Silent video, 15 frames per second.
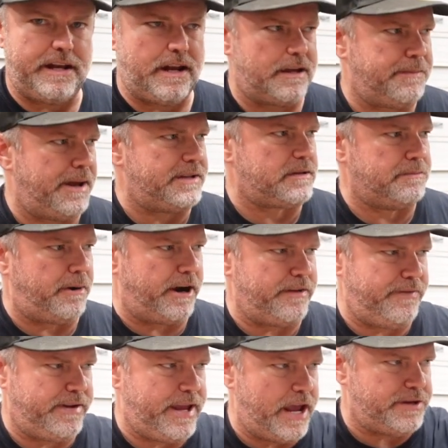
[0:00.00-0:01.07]
I made some
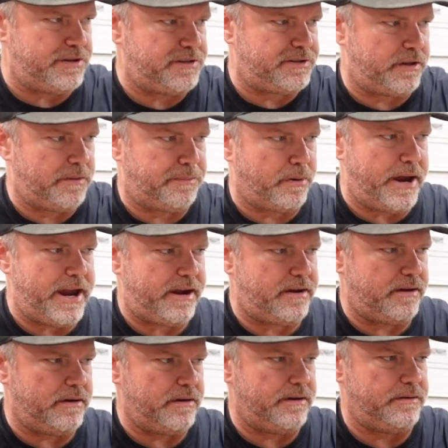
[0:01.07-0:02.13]
modifications to the brake.
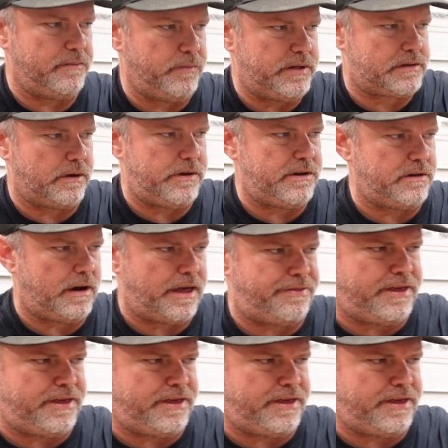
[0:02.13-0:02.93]
so you, I